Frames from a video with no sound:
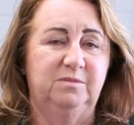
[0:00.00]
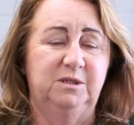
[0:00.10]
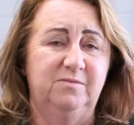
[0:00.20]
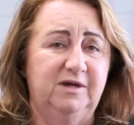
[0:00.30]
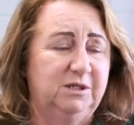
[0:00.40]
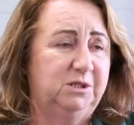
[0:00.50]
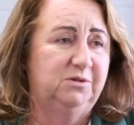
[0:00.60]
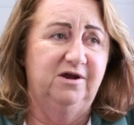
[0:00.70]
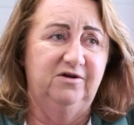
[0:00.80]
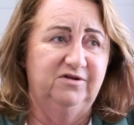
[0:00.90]
Don't make it
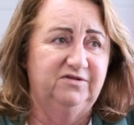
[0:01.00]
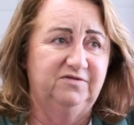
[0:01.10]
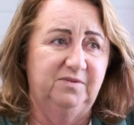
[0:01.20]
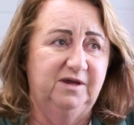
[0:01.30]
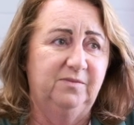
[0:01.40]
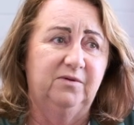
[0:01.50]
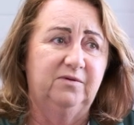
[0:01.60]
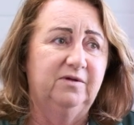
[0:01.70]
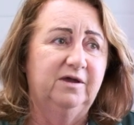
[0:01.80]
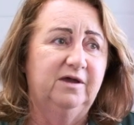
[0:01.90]
too onerous for
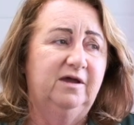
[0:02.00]
people,